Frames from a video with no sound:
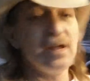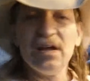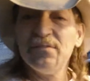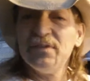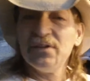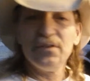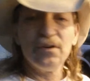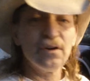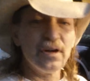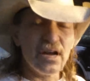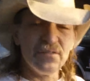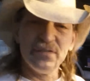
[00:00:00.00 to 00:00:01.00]
Even if
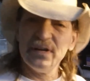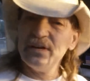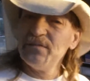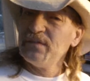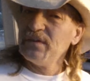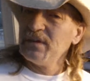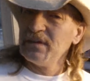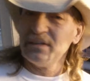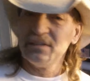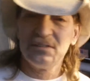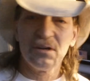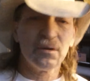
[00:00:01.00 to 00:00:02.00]
you
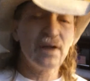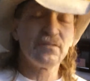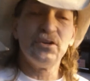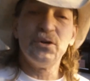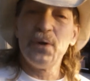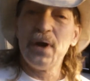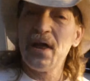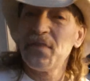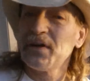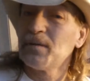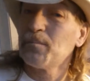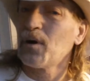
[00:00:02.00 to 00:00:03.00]
don't have to do
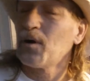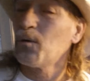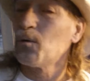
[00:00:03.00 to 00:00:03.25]
anything tomorrow,